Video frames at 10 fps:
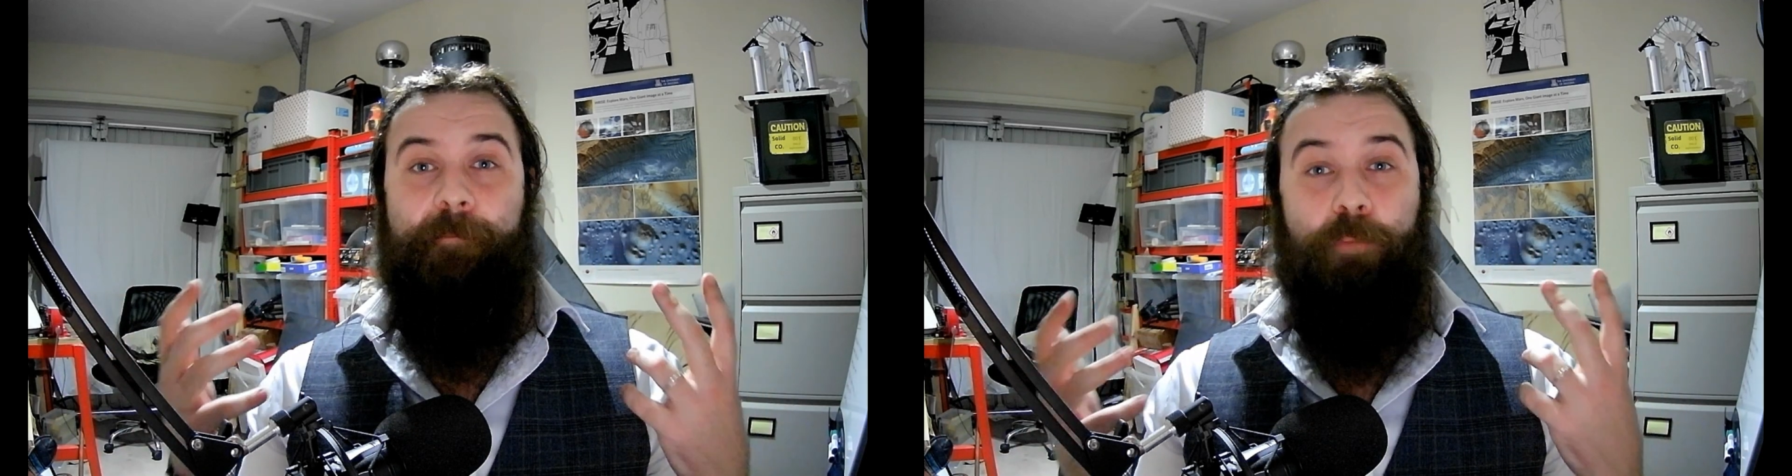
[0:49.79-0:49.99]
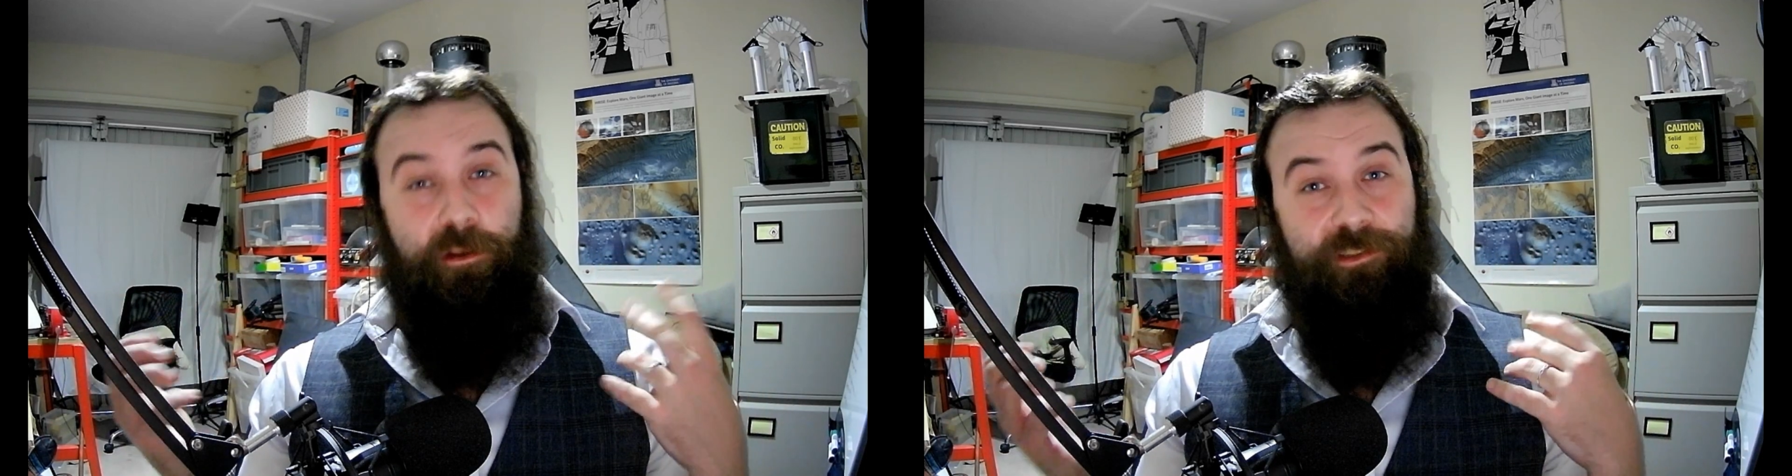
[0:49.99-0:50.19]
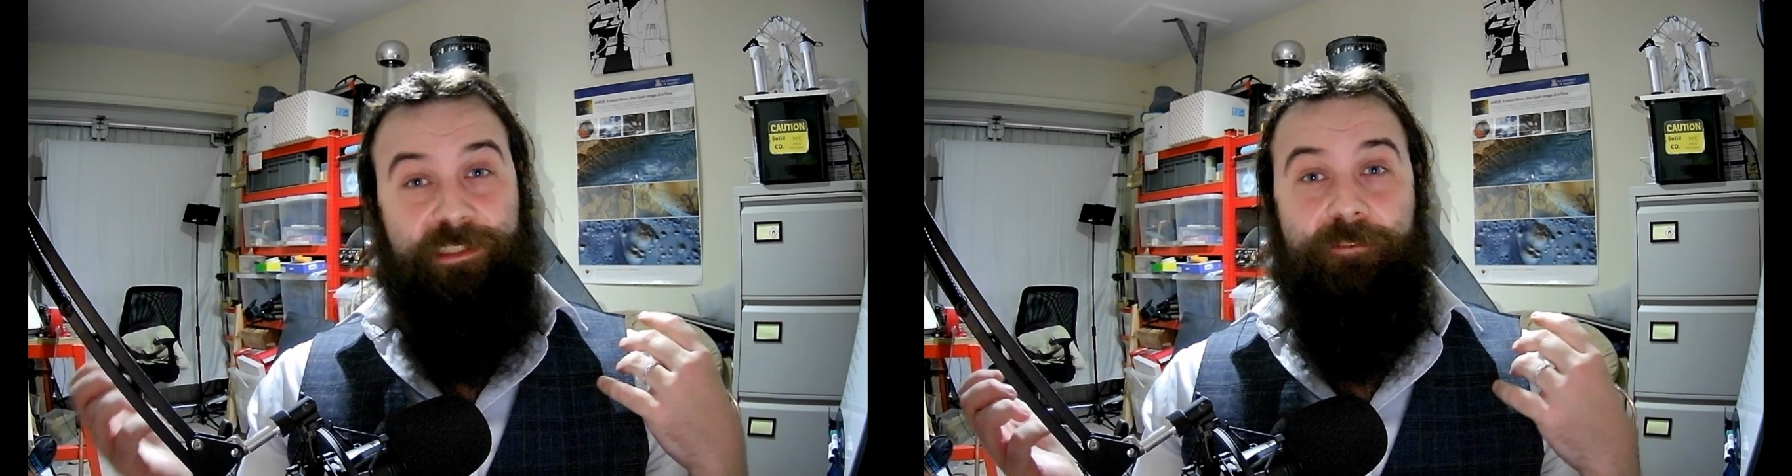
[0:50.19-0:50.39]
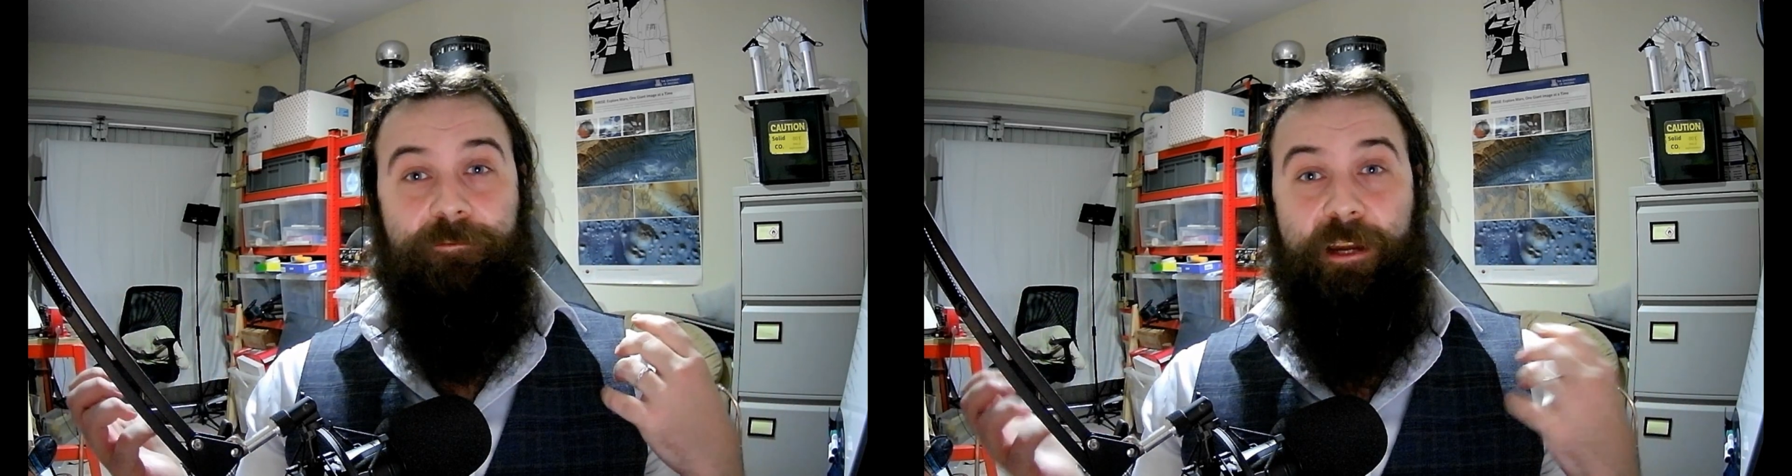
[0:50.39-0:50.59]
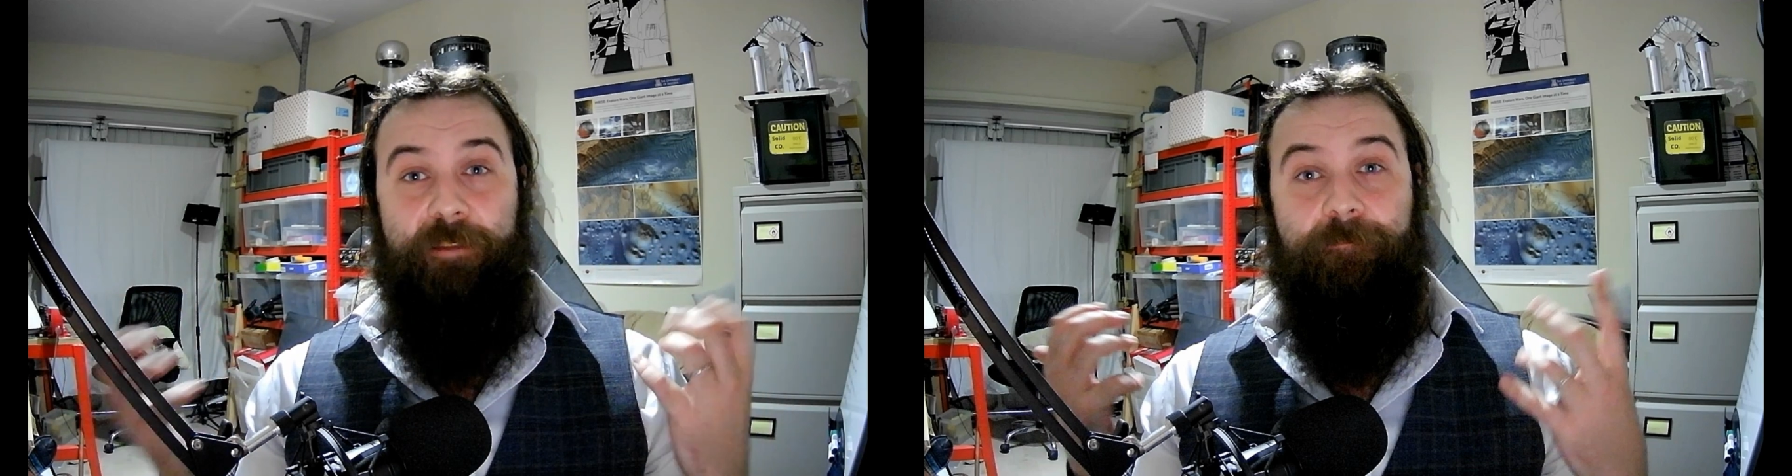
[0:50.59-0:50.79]
positive
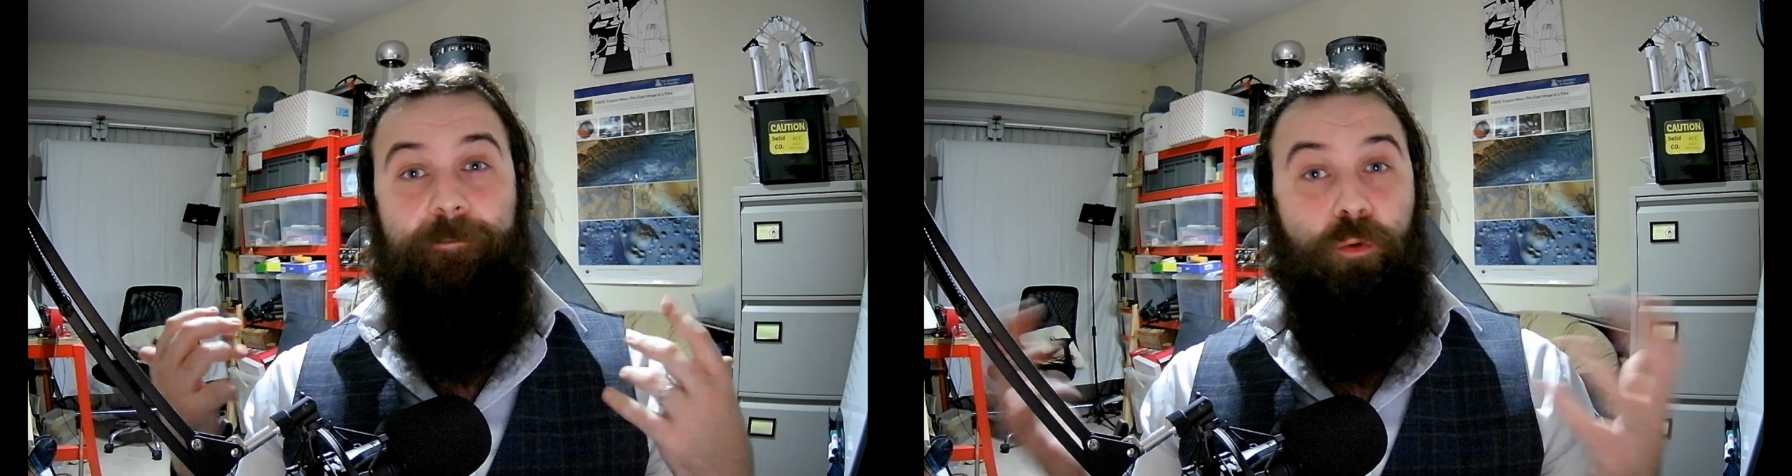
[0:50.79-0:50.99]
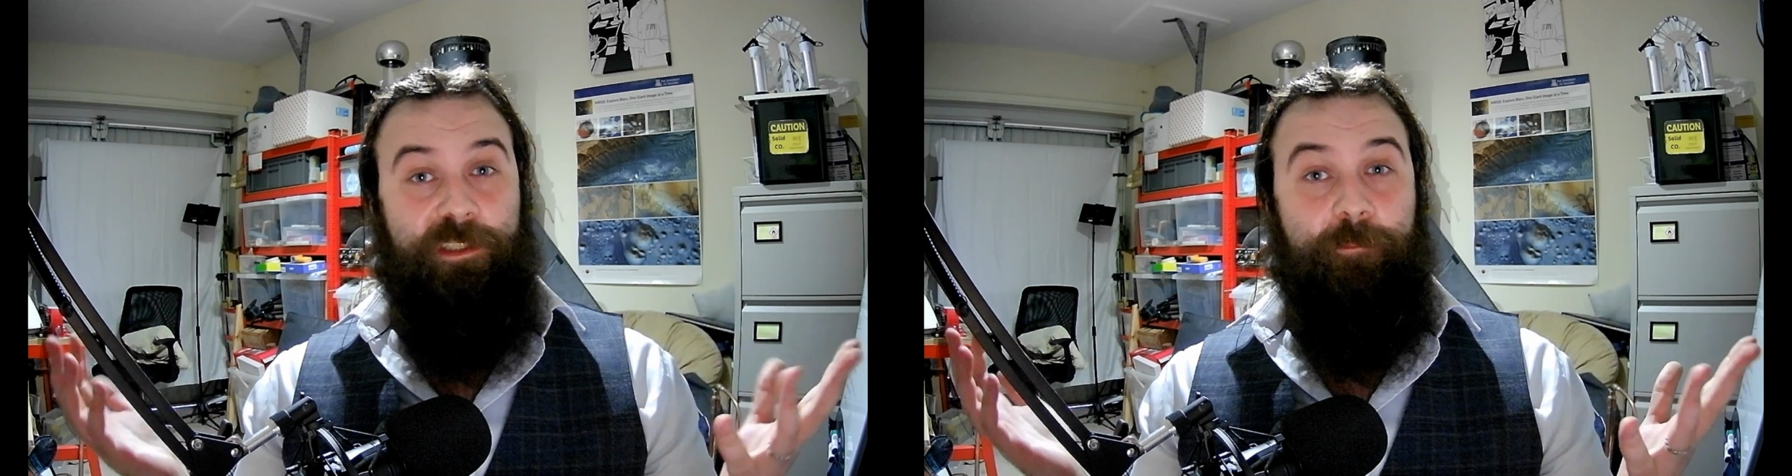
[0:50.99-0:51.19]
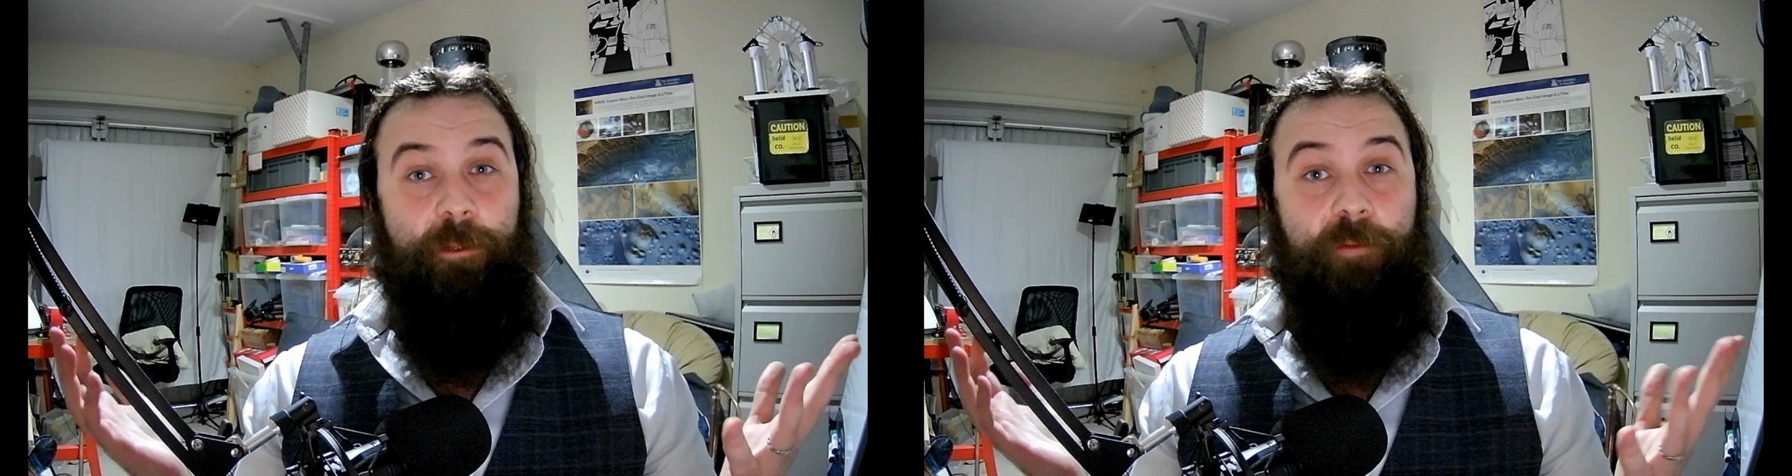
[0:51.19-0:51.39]
reinforcement